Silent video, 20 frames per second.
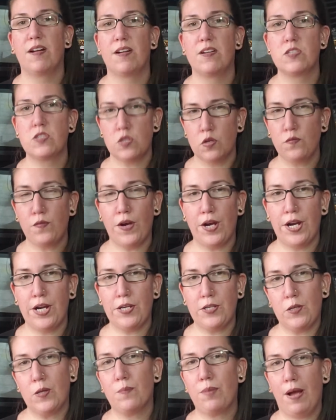So far,
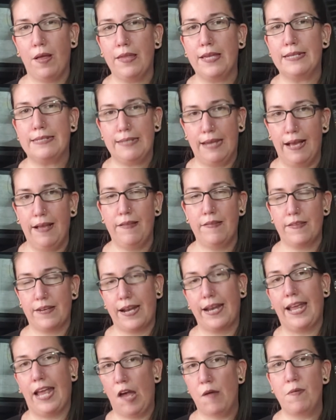you can probably tell that
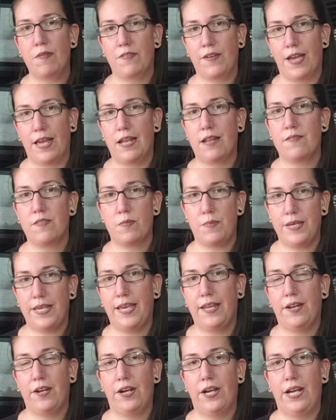I am a fan of the
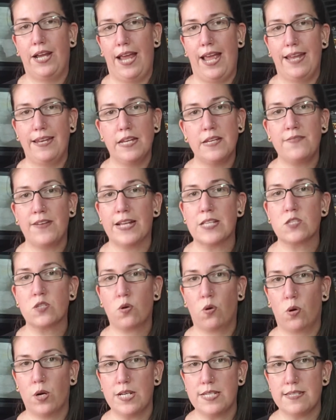beginner and advanced
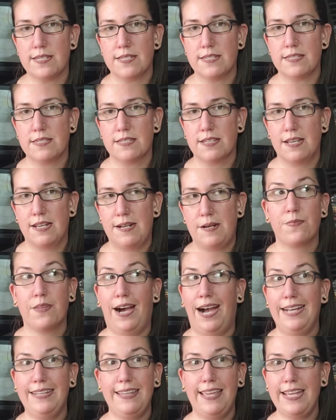courses.
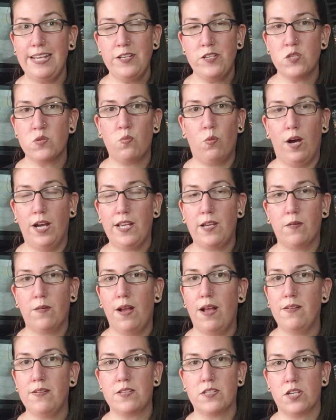I like just walking
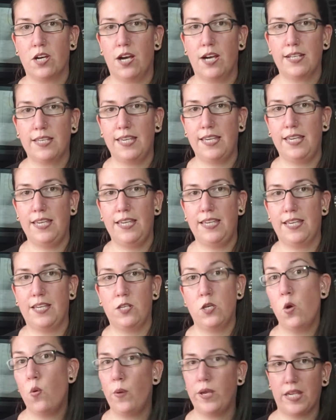around and talking
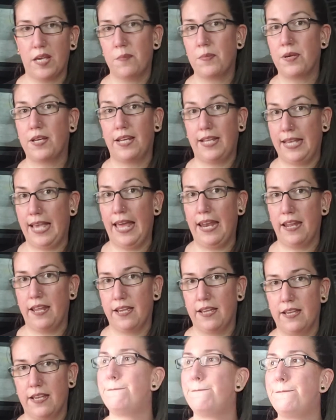and knowing I'm gonna get it.
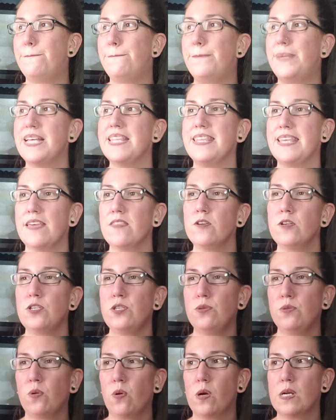But the other
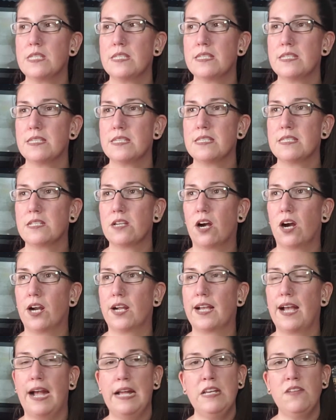2 courses are
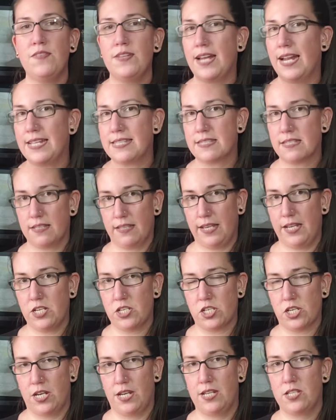kind of in
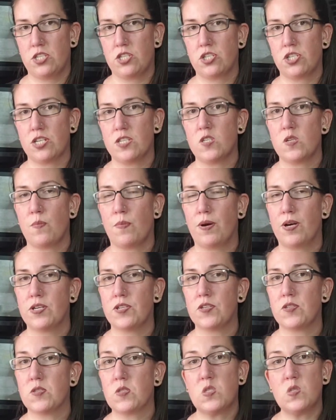isolation. It's just a
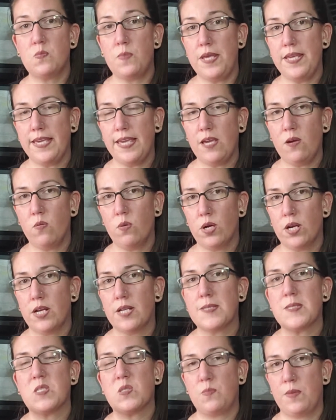person speaking
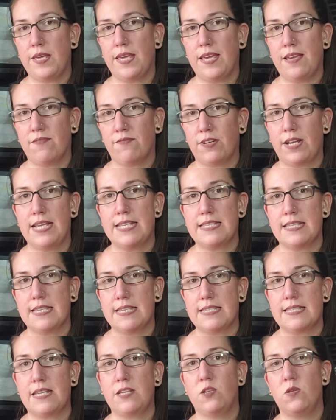words, speaking
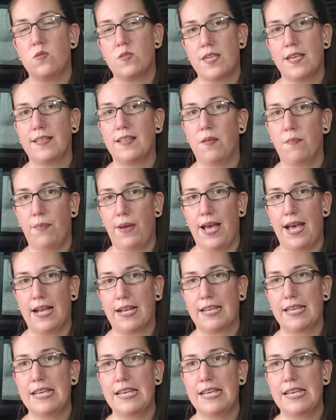phrases, and you saying them back.